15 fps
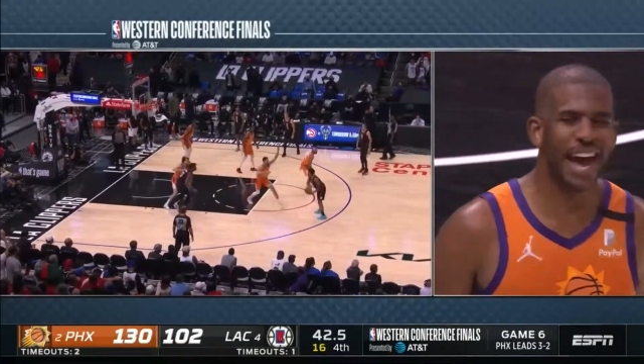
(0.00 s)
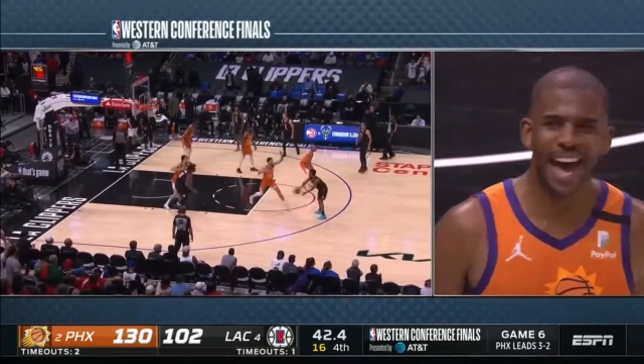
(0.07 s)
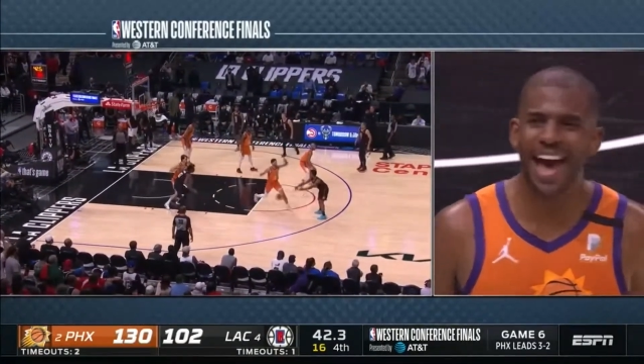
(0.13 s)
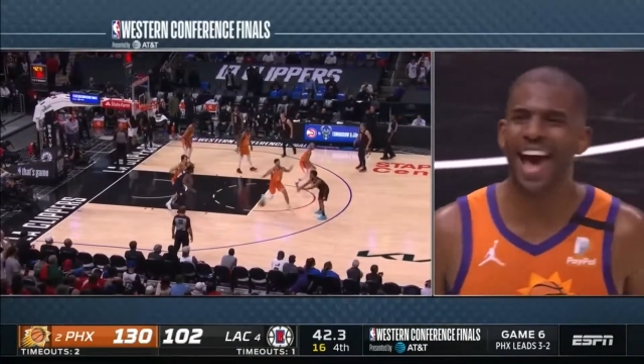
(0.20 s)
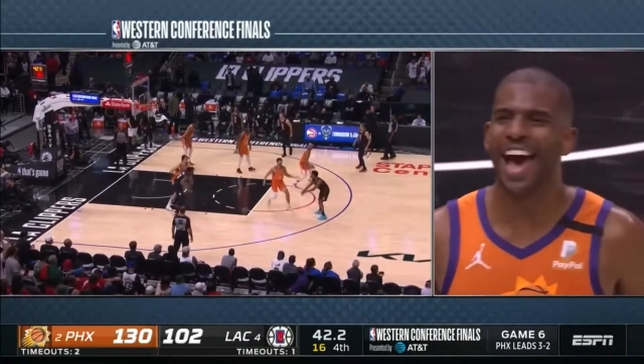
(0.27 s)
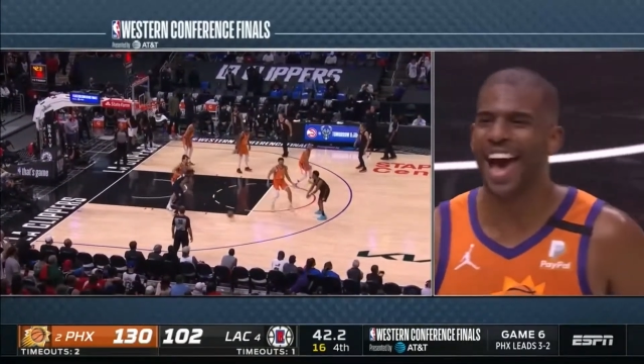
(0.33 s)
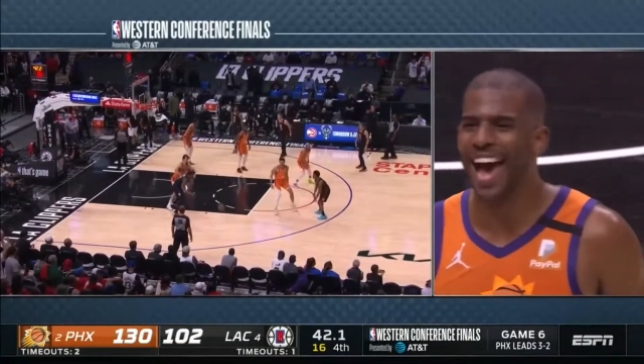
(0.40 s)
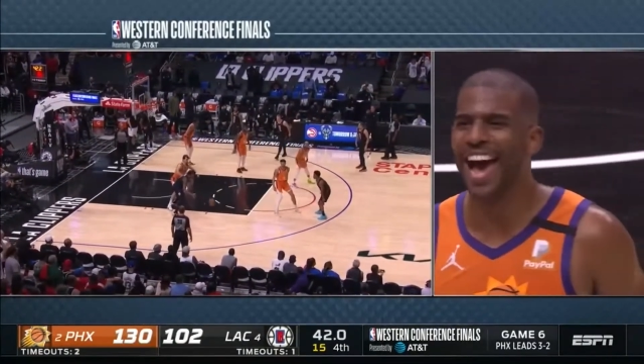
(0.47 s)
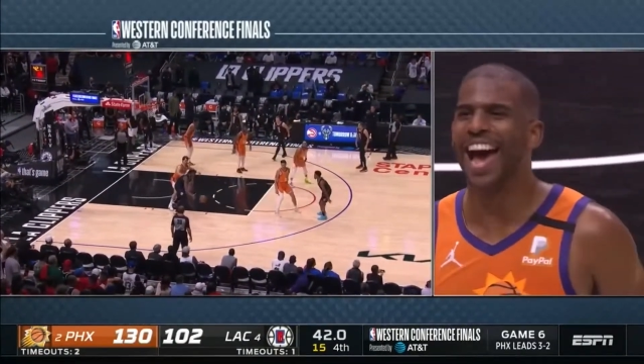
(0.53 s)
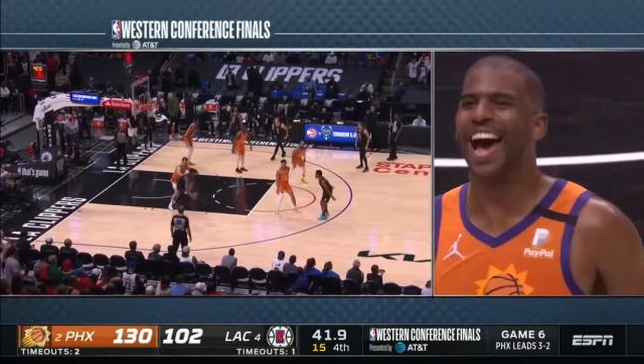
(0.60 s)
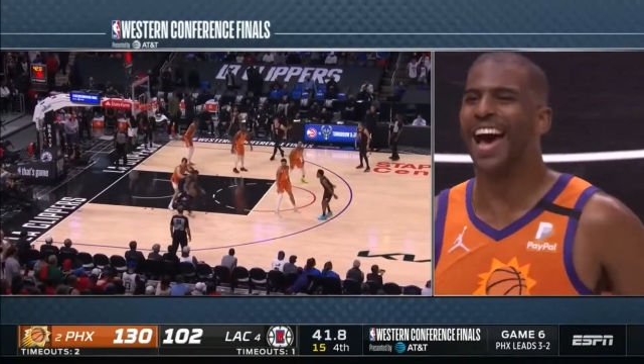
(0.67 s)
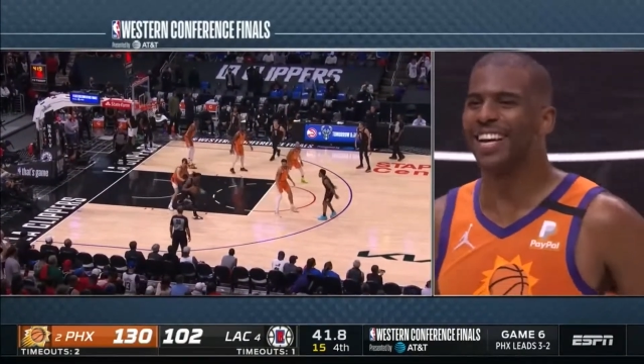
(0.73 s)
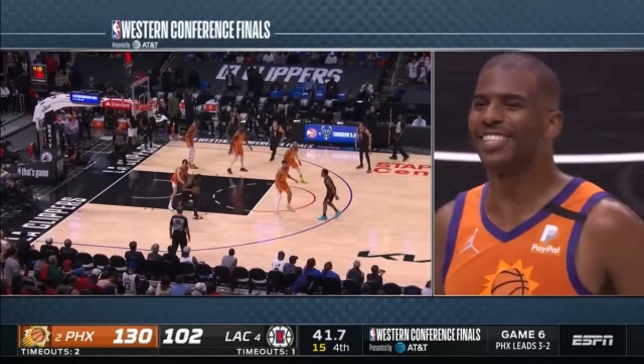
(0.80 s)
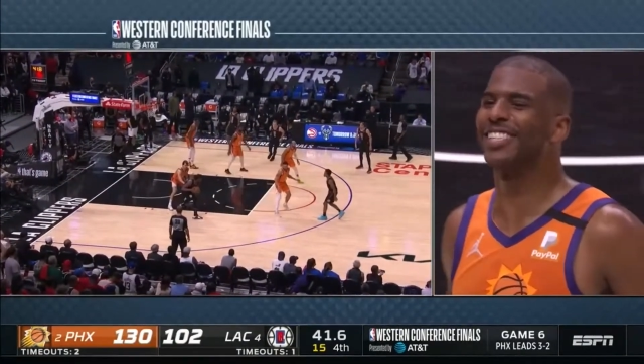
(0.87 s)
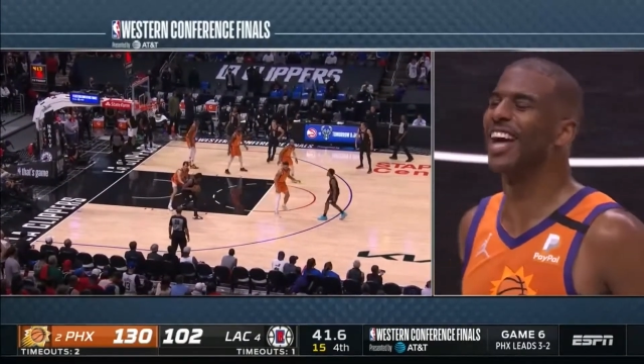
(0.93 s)

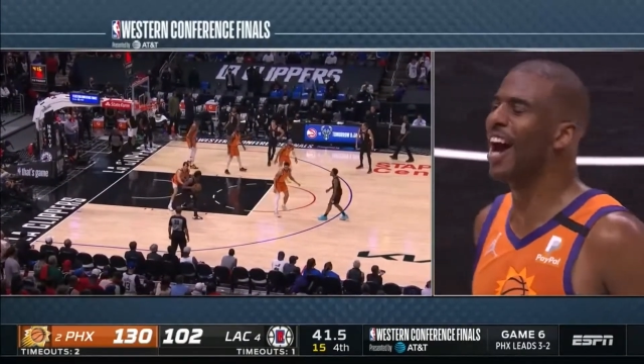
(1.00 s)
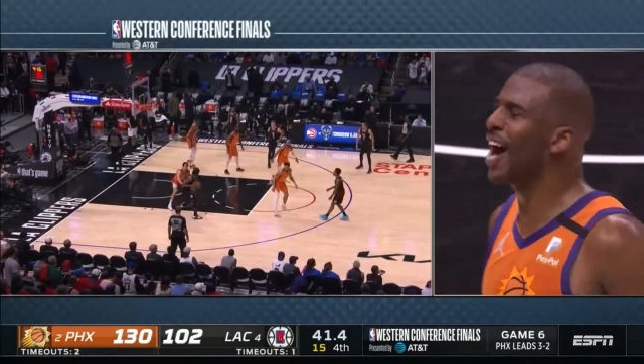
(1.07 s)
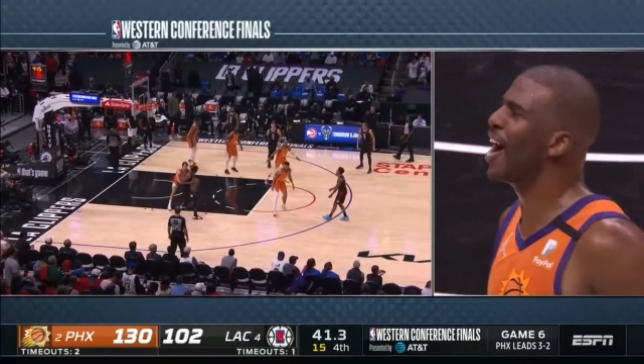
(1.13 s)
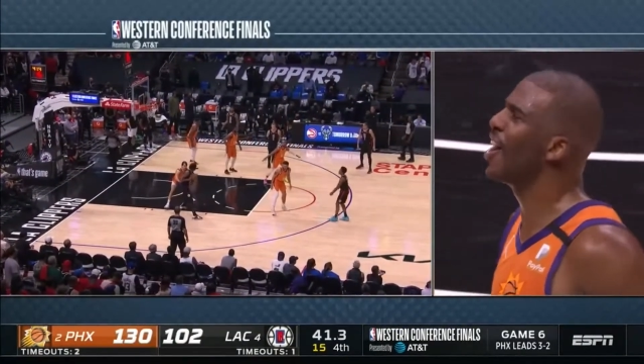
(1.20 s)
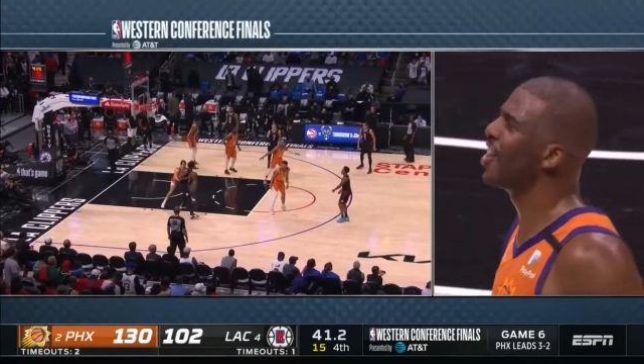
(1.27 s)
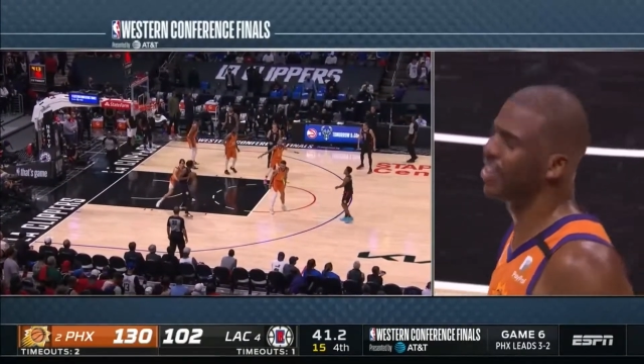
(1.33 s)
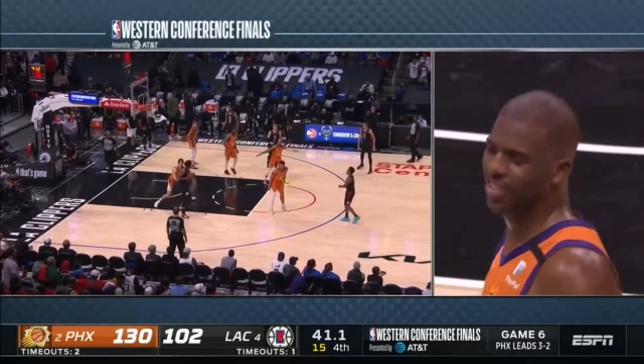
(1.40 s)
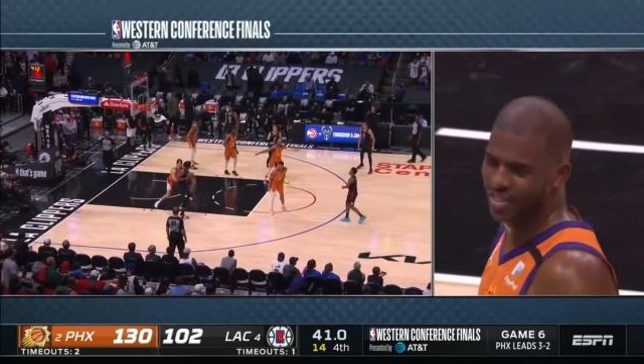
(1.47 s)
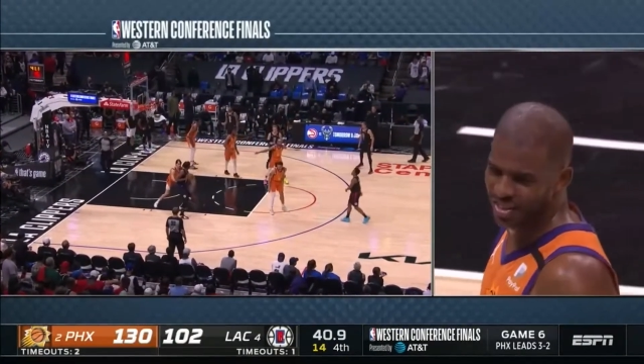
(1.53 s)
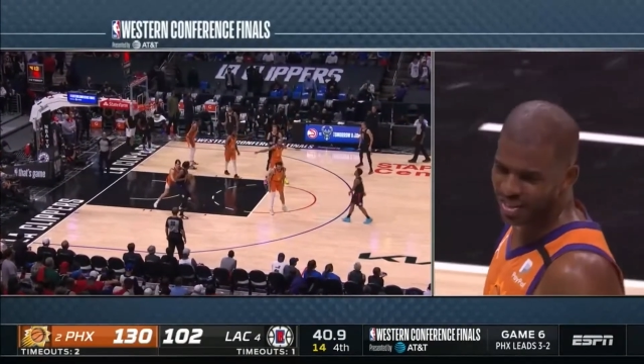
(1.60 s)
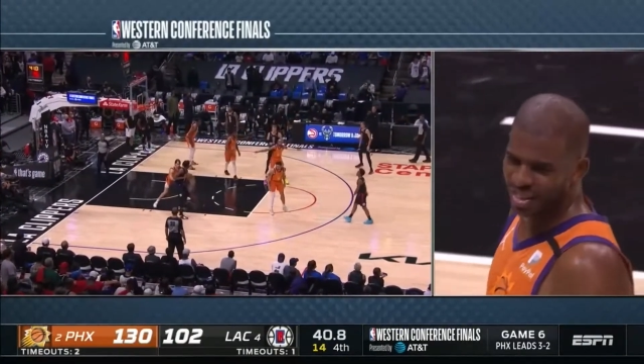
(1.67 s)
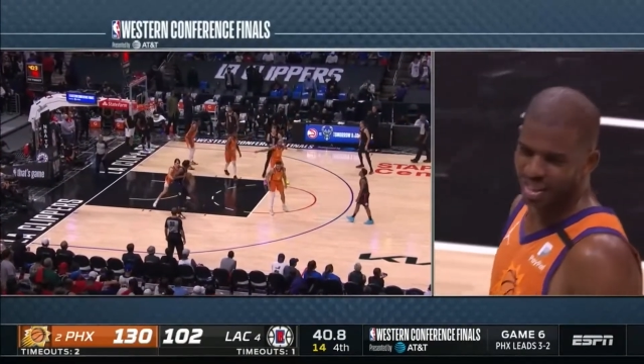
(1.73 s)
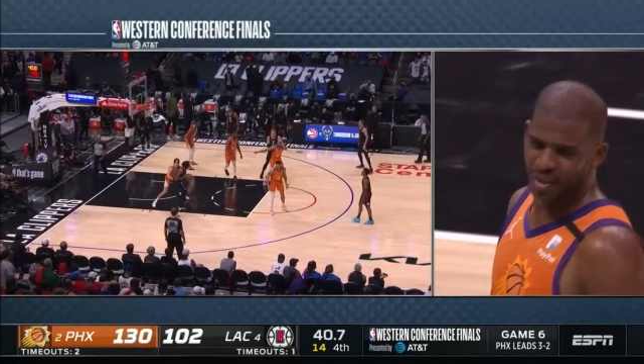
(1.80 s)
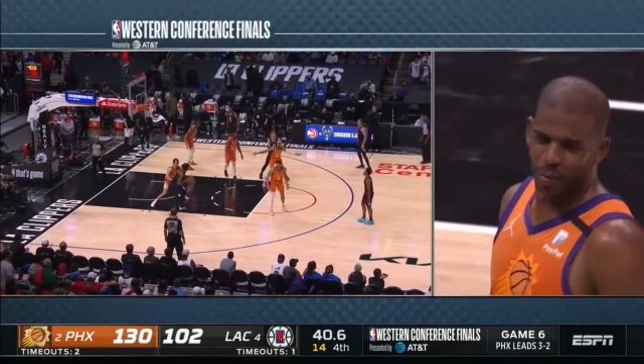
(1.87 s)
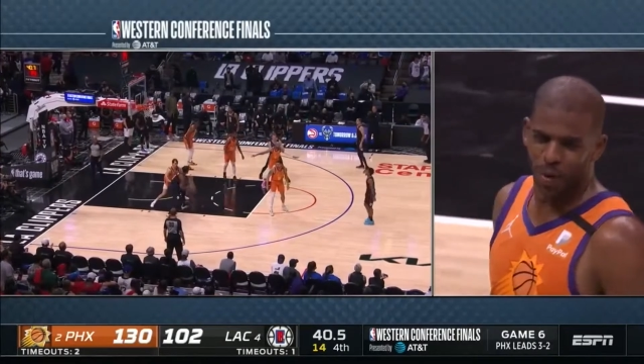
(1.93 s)
56% shooting
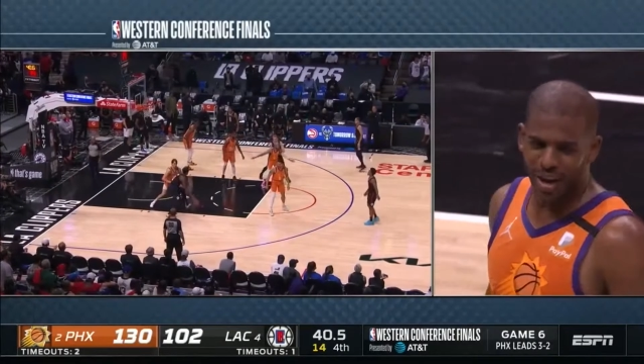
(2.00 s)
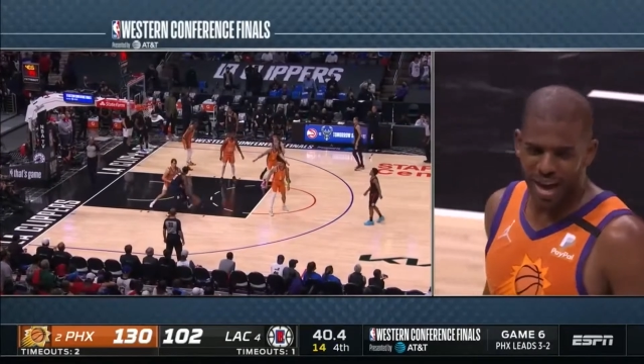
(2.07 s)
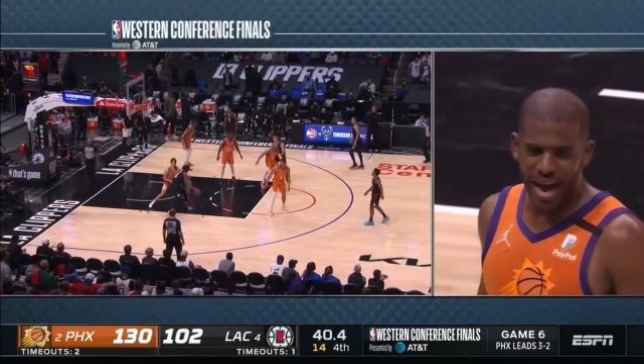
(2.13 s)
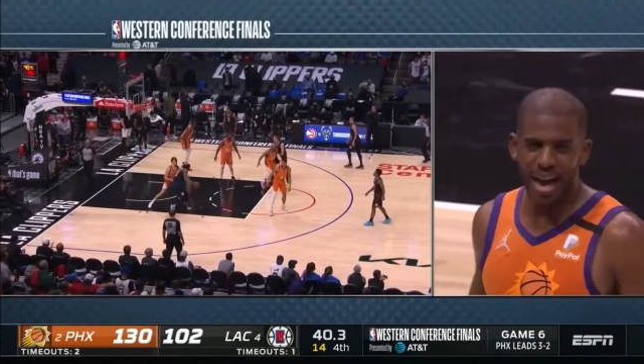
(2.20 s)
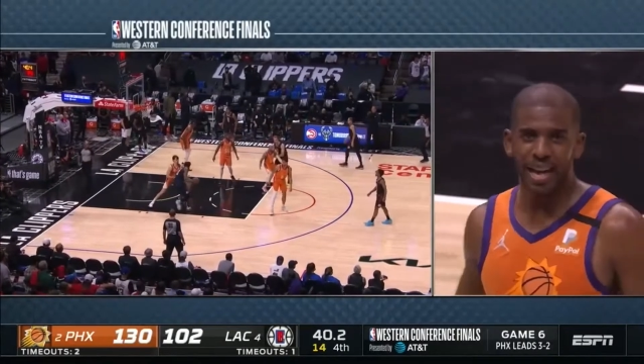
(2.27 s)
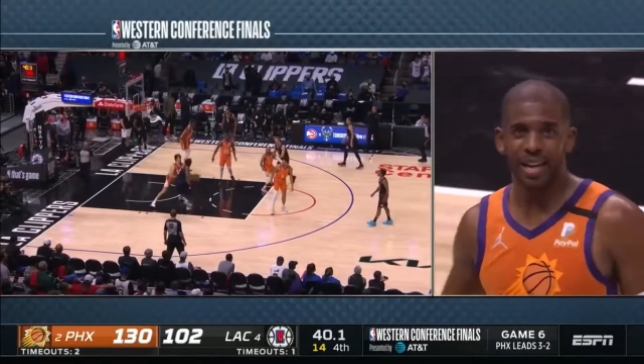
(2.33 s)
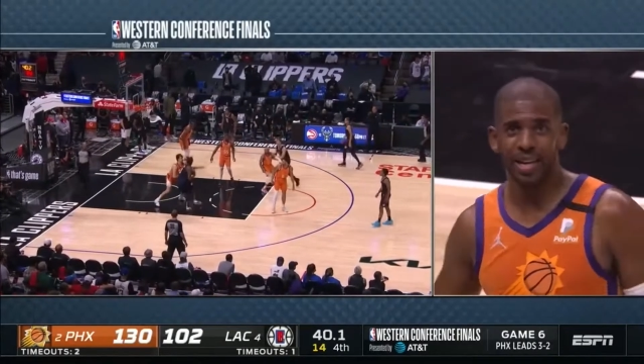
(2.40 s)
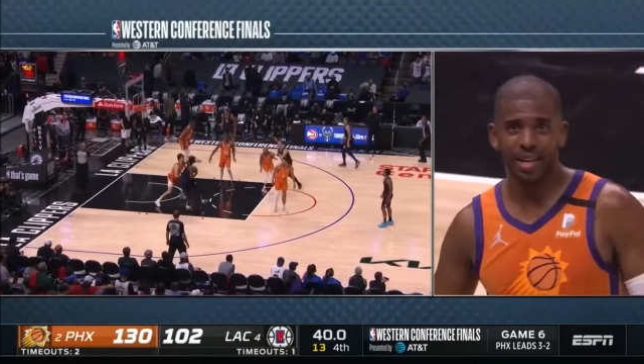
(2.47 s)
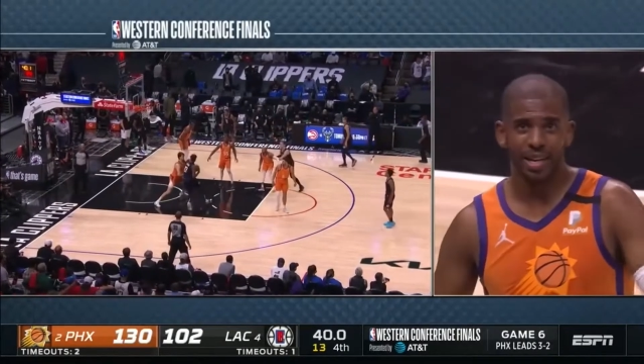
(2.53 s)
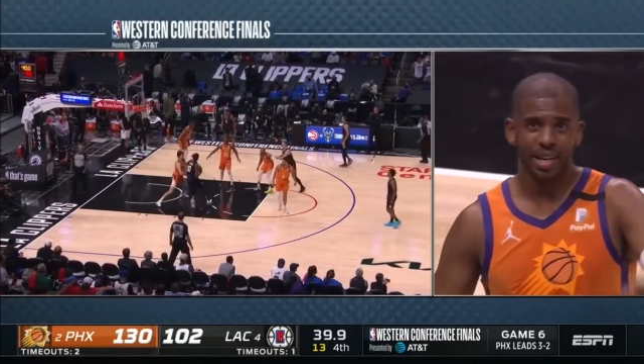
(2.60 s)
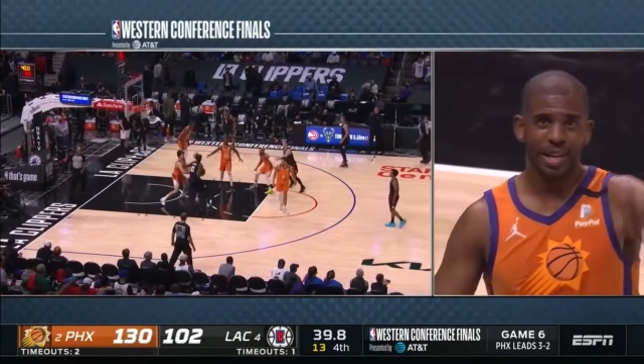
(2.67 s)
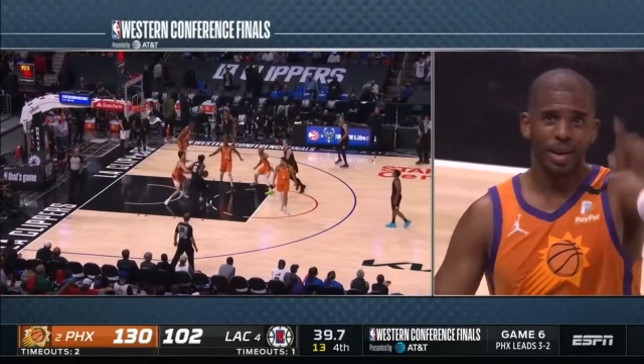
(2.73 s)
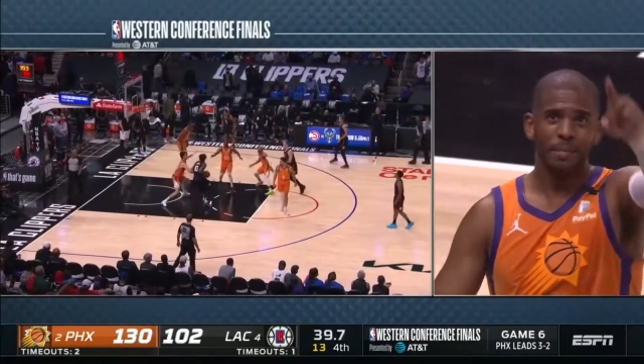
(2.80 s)
from the field.